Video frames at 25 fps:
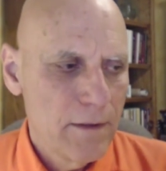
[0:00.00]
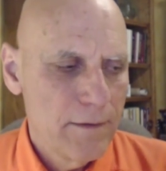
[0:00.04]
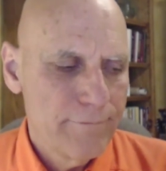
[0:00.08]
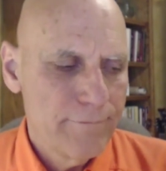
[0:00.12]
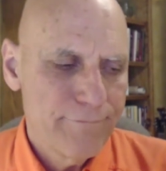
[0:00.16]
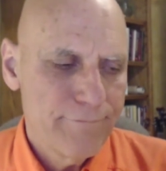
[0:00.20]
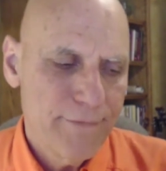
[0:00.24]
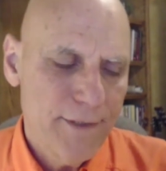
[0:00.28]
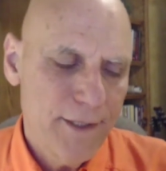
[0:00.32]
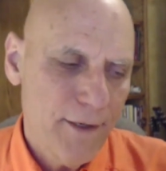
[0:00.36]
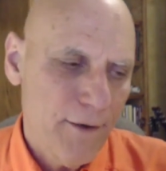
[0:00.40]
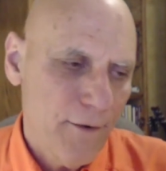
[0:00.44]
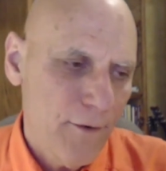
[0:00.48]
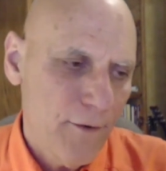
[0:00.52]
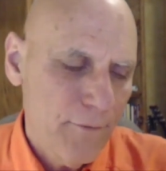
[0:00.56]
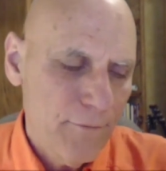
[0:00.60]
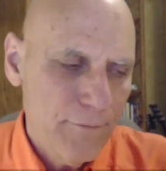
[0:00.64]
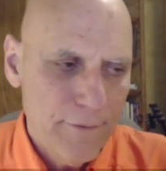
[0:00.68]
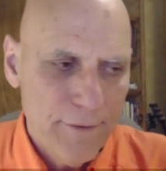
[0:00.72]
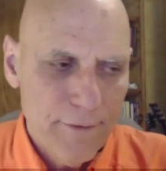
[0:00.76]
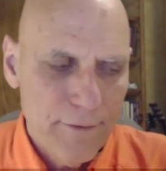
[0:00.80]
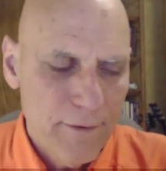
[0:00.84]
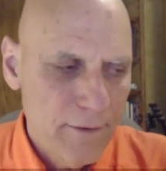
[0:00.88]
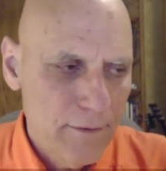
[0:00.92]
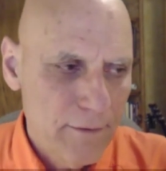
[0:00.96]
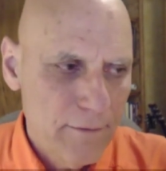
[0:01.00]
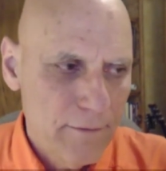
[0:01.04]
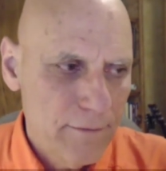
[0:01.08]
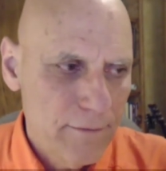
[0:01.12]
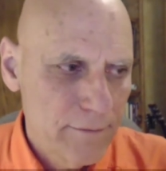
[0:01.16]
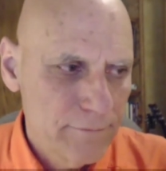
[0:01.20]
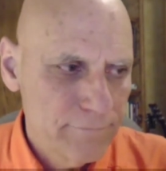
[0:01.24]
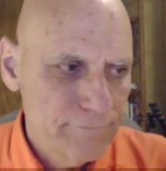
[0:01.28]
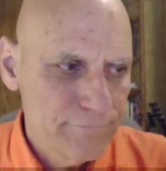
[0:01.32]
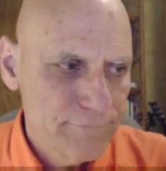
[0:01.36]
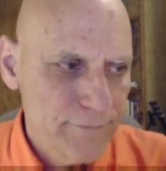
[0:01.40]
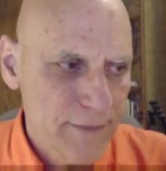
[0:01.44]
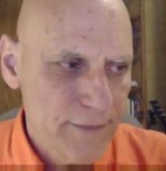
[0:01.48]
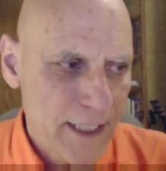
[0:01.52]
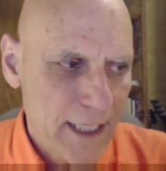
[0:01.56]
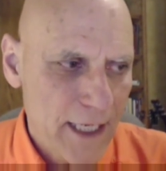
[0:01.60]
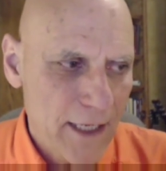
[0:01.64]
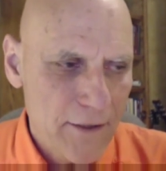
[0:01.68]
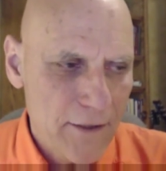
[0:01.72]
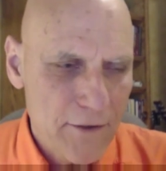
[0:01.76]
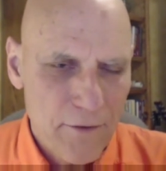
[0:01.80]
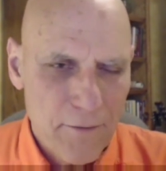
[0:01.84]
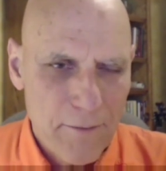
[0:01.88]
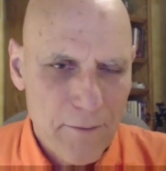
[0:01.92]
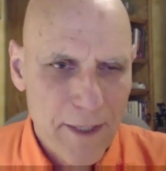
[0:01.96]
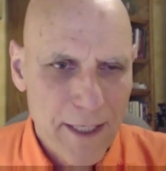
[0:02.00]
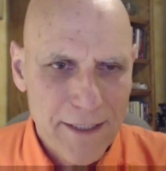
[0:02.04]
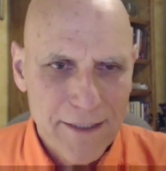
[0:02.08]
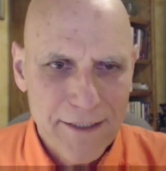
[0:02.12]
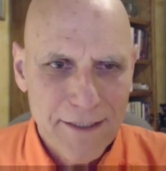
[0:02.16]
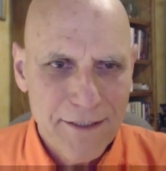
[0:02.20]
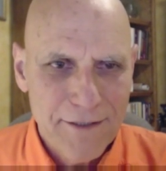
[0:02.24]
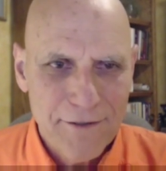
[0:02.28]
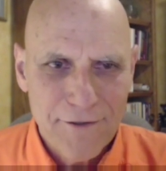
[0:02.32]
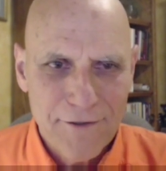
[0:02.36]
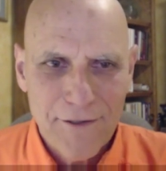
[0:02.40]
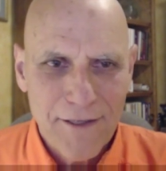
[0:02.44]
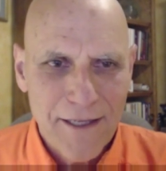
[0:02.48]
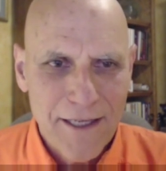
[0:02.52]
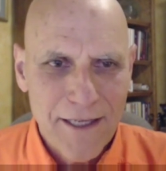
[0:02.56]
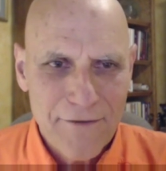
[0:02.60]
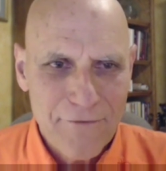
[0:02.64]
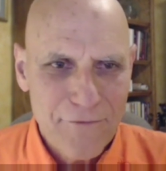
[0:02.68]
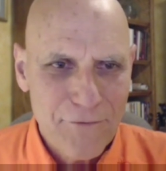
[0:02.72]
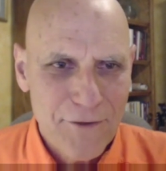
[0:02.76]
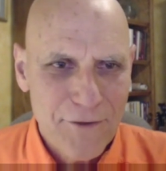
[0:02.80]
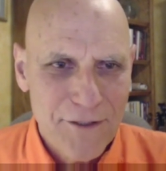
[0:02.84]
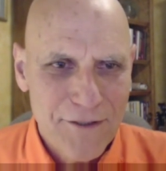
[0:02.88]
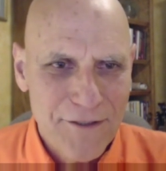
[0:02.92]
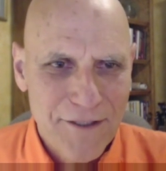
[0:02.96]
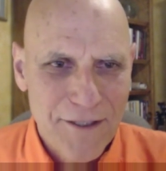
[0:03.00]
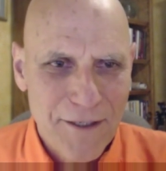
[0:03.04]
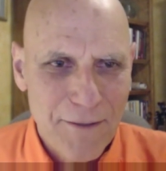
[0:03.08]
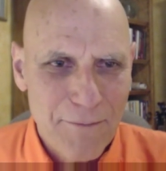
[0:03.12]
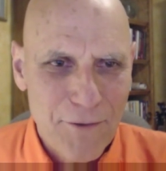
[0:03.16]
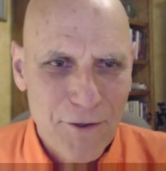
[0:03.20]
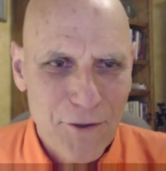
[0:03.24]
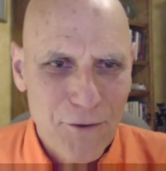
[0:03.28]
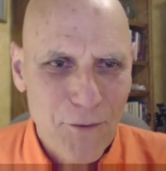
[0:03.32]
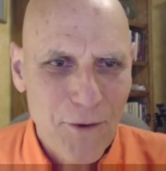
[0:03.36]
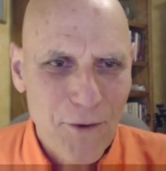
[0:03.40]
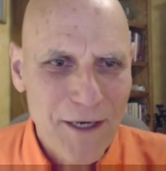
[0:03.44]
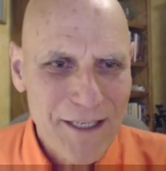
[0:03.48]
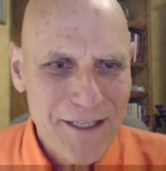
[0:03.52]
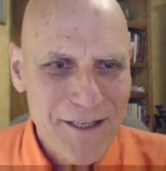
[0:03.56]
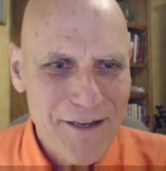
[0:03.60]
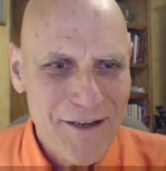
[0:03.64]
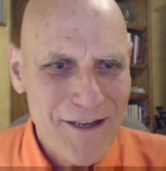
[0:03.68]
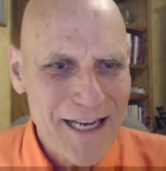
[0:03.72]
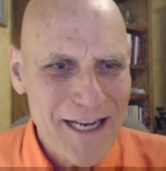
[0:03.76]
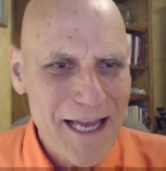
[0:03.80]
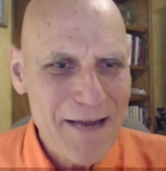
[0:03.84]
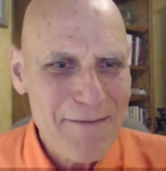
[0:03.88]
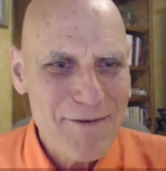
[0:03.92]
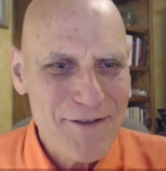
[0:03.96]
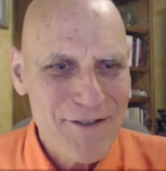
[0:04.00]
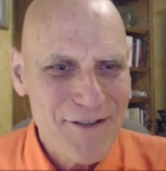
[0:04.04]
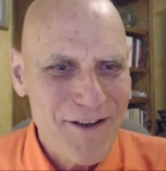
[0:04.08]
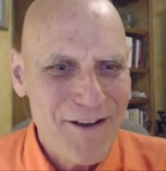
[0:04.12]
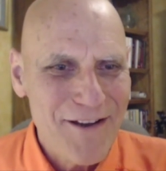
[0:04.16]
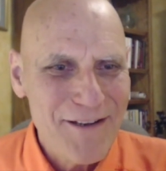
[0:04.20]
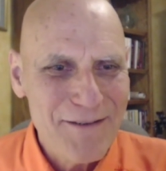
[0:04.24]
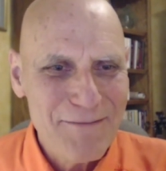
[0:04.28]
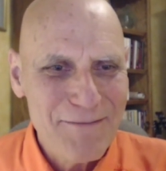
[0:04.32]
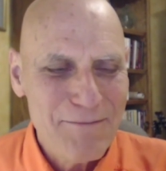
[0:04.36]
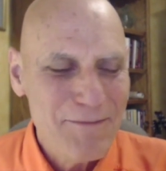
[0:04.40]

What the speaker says: You know, Get Out of Your Mind Into Your Life went to number 20 on Amazon,